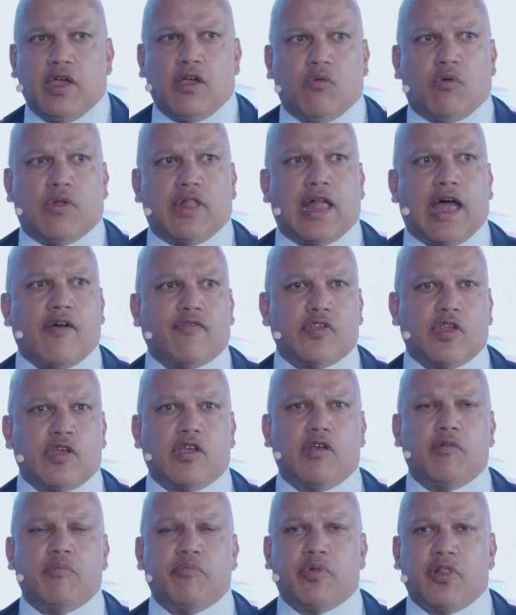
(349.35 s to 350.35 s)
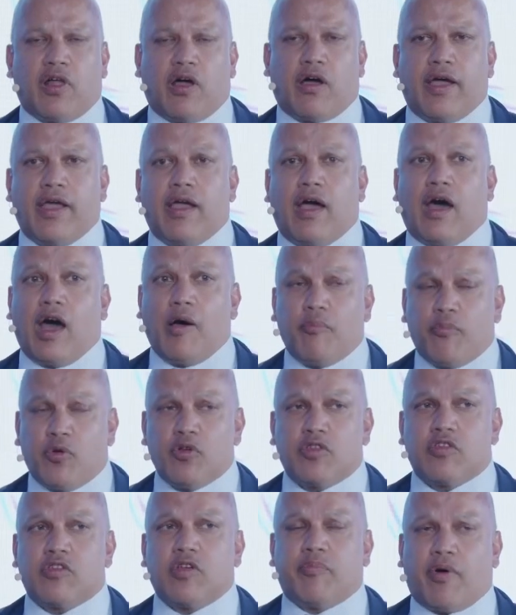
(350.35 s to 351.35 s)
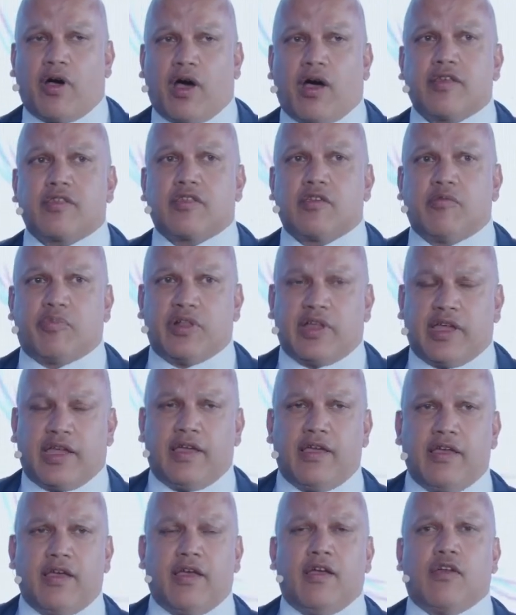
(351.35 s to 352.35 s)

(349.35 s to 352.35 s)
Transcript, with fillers: will have to comply upwards to possibly